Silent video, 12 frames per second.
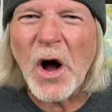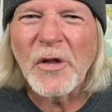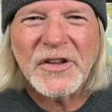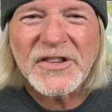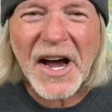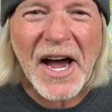the
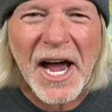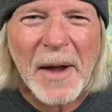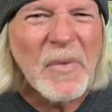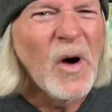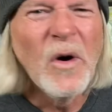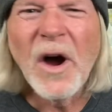
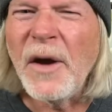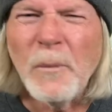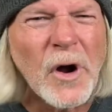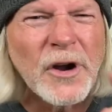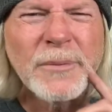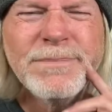time and
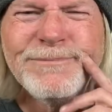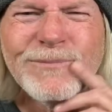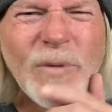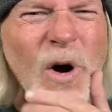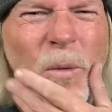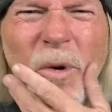wonder,
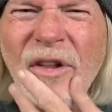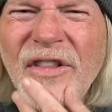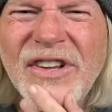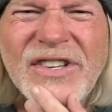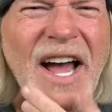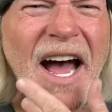what are
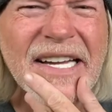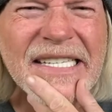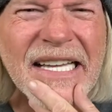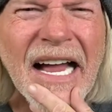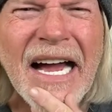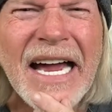these guys
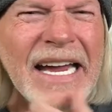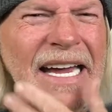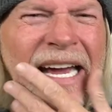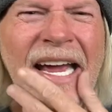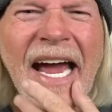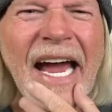like?
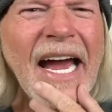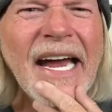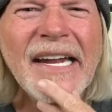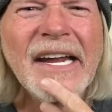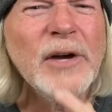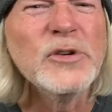
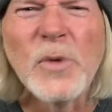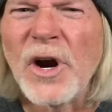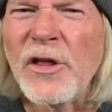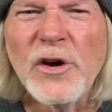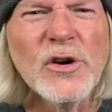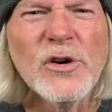And it was one of
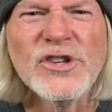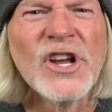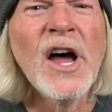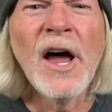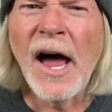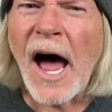those
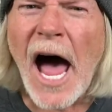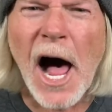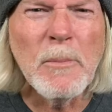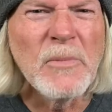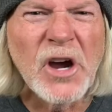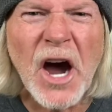
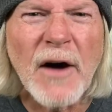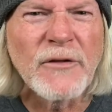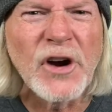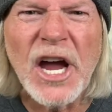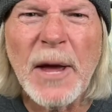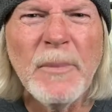album
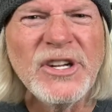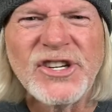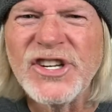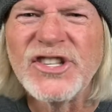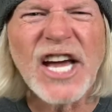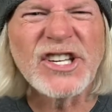cover
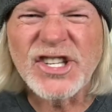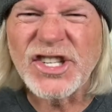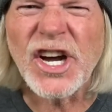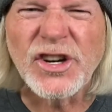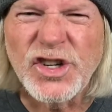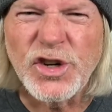images that
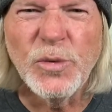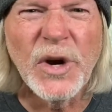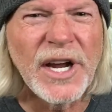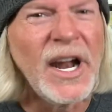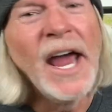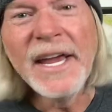sucked you
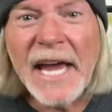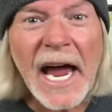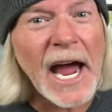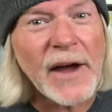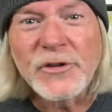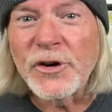in. Yeah,
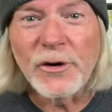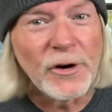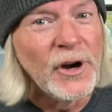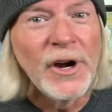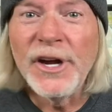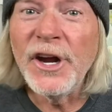
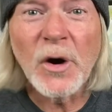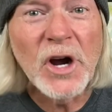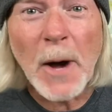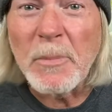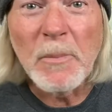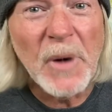after, you know, a
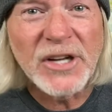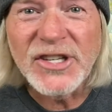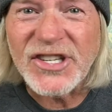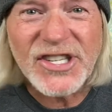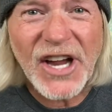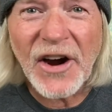couple months of
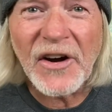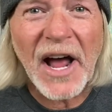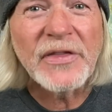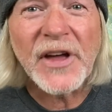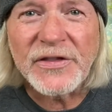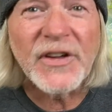staring at
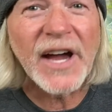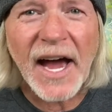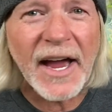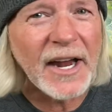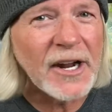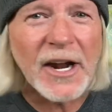that thing, I
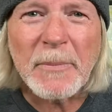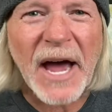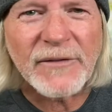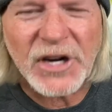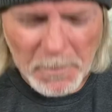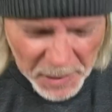ended up
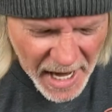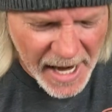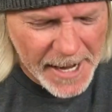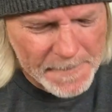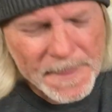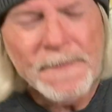having to buy
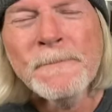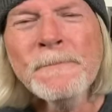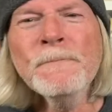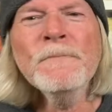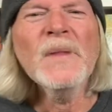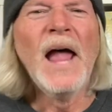it.
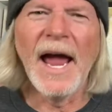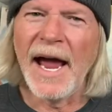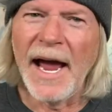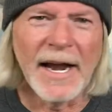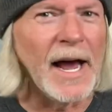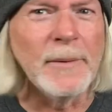
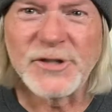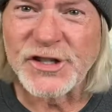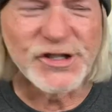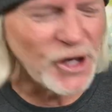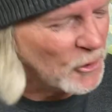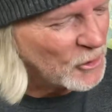And I'm
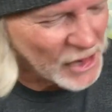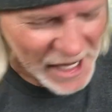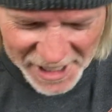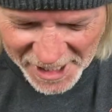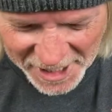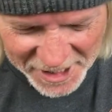so
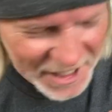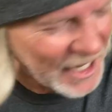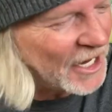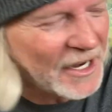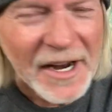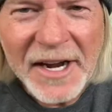glad I
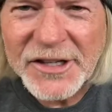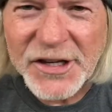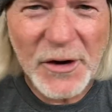did. So